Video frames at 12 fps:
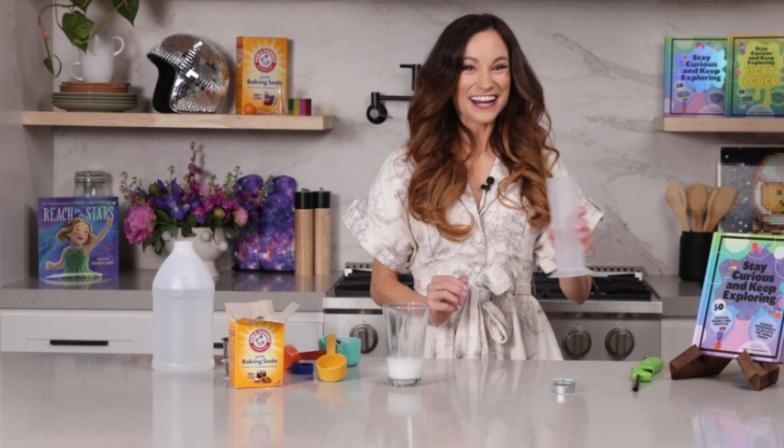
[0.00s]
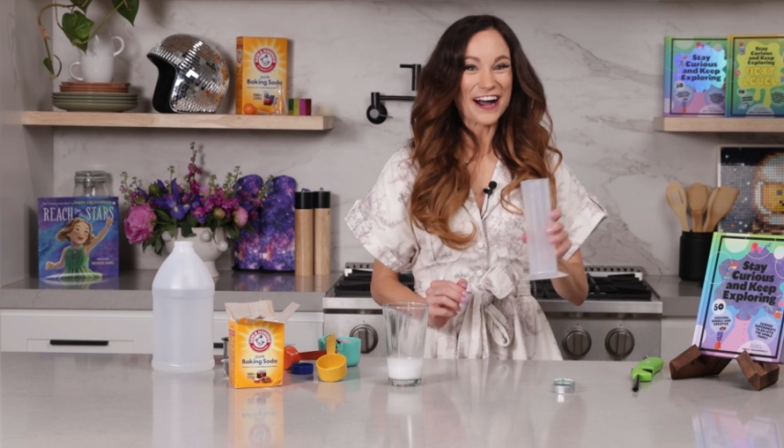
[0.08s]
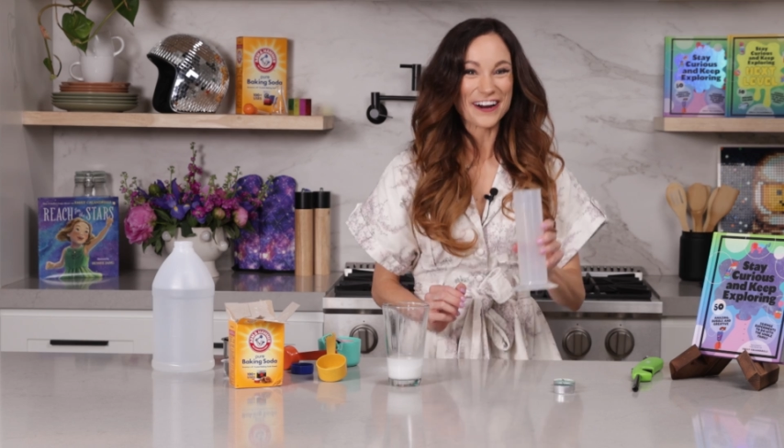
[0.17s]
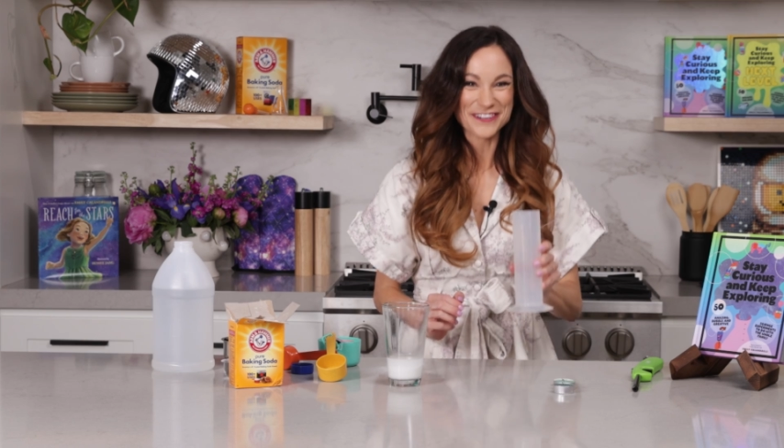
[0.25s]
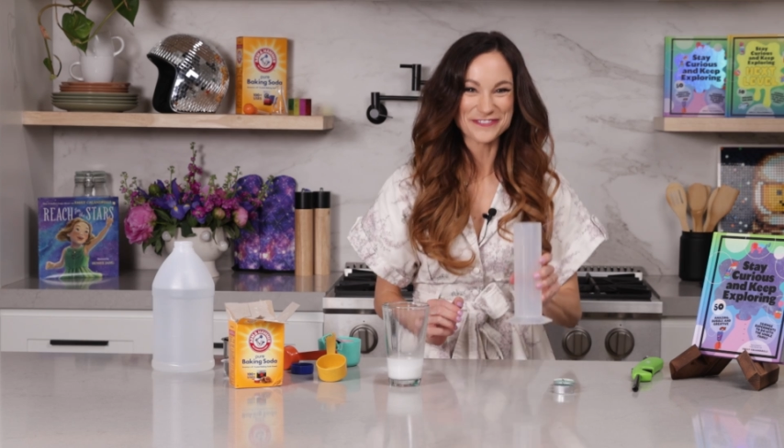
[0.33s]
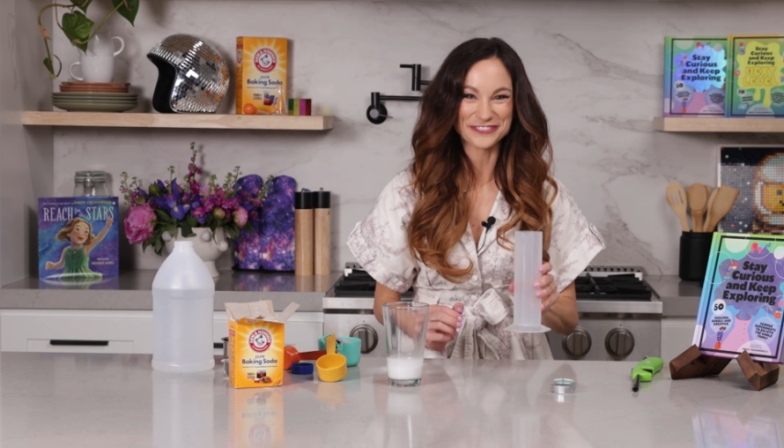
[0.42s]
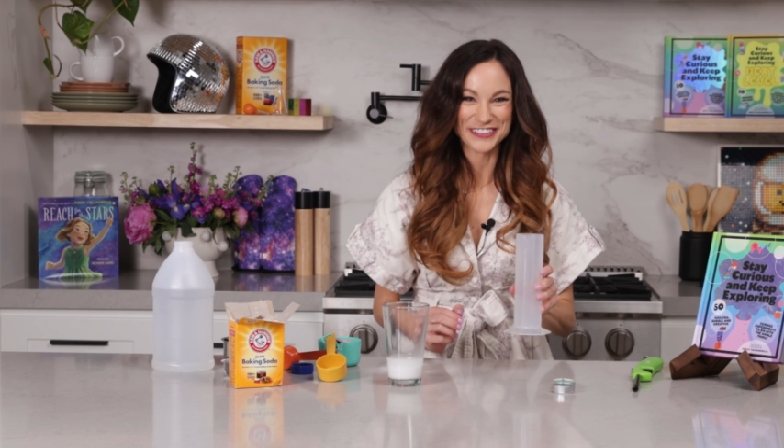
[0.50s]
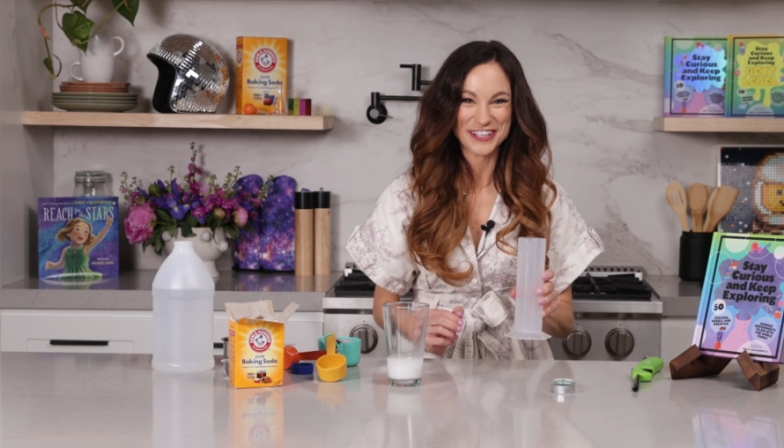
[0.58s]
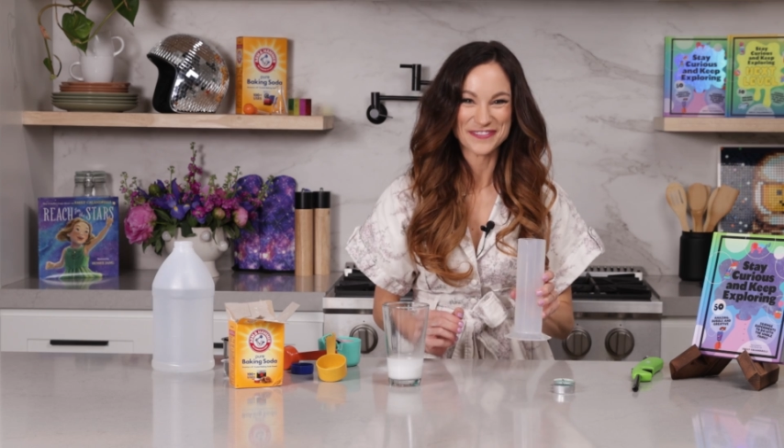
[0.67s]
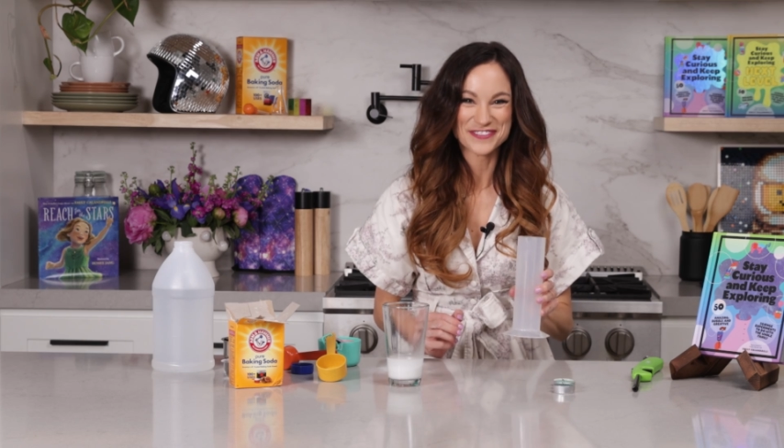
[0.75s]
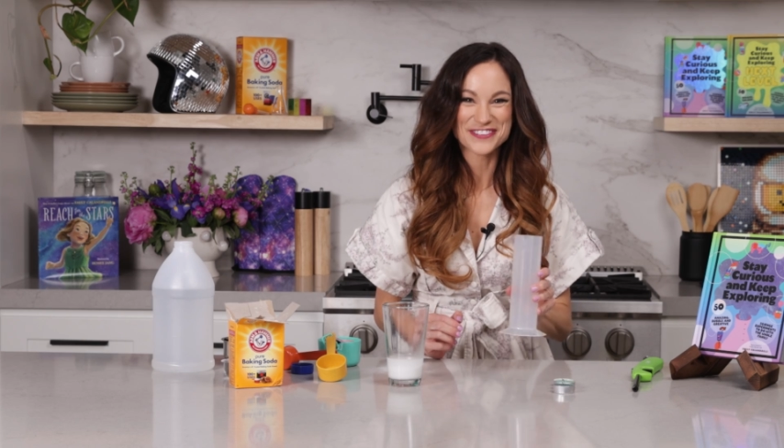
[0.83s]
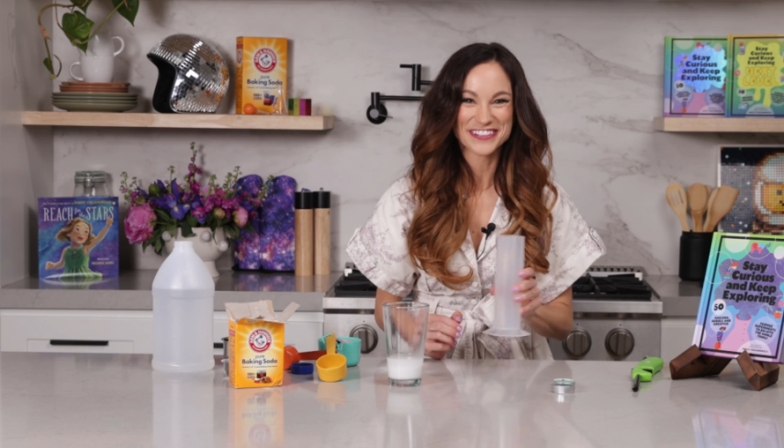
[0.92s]
our
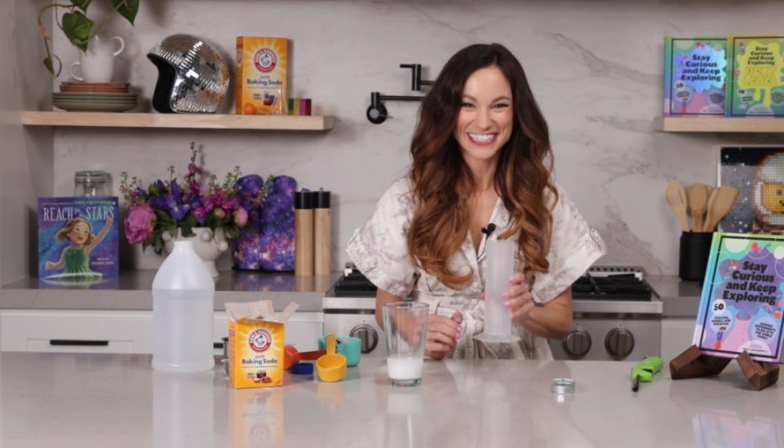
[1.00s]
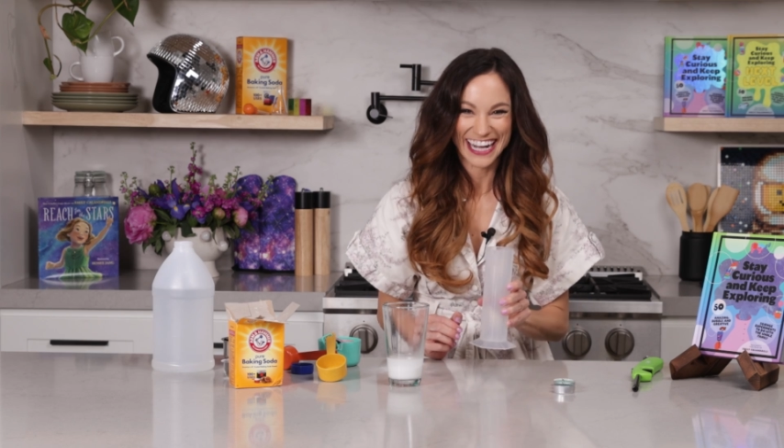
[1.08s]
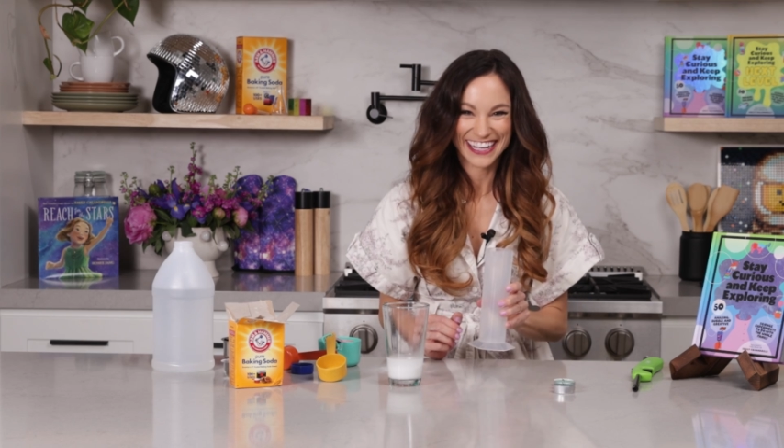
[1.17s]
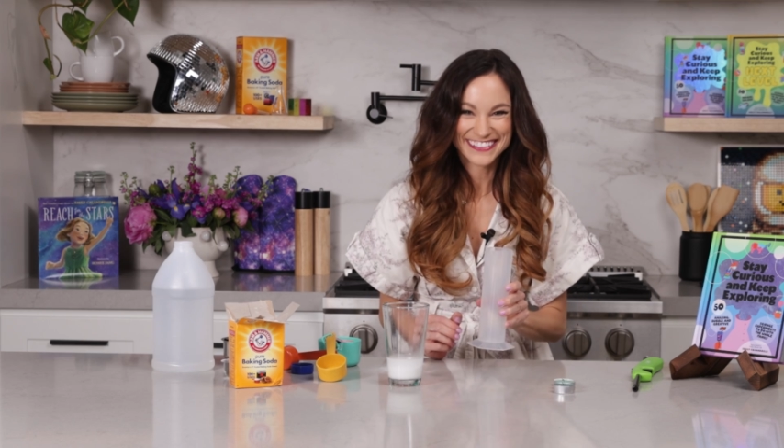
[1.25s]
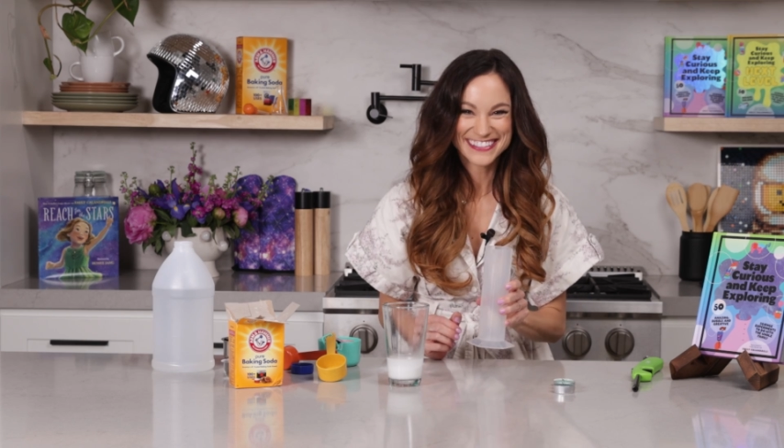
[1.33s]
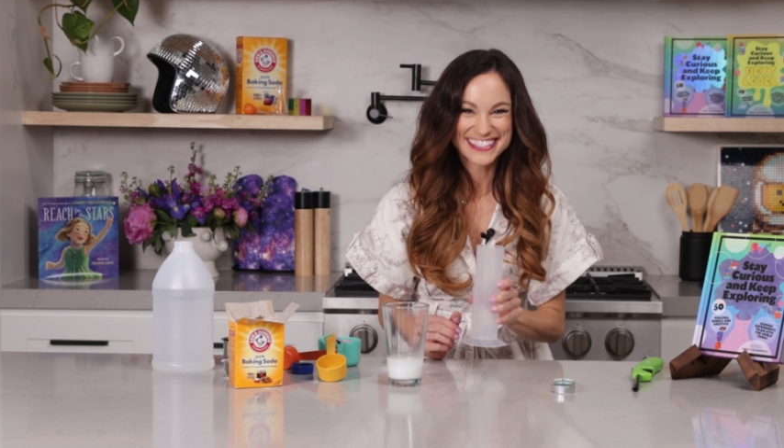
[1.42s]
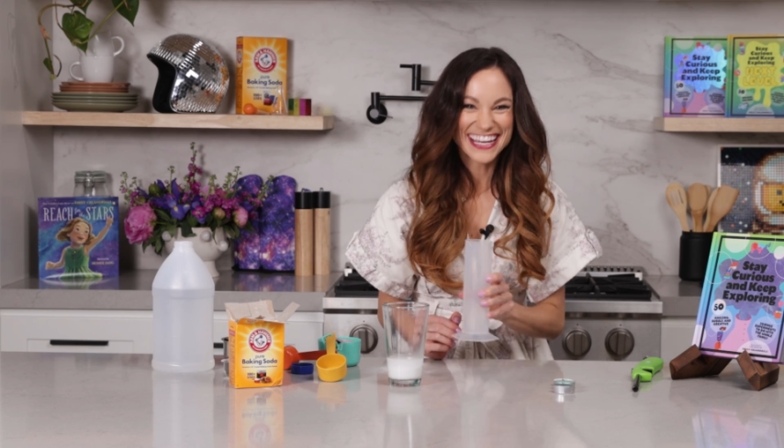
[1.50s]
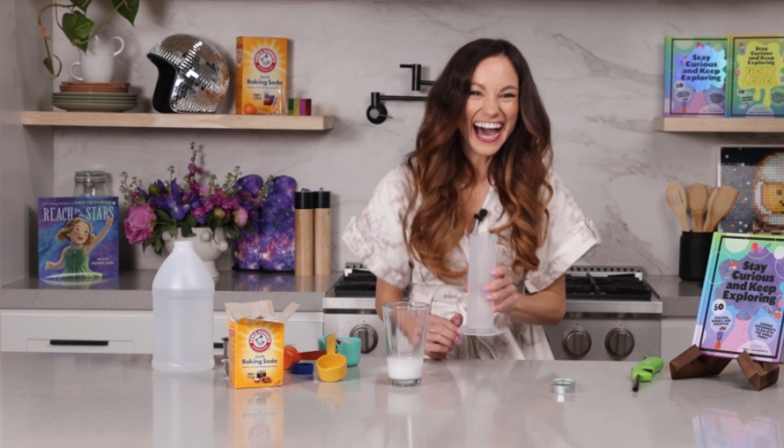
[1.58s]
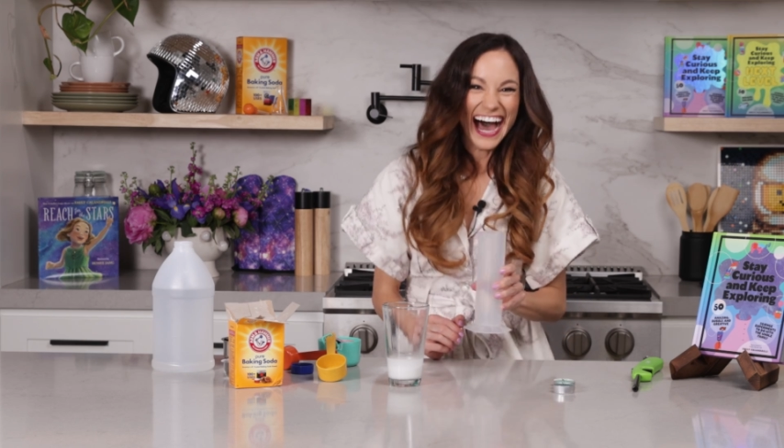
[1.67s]
flames went out.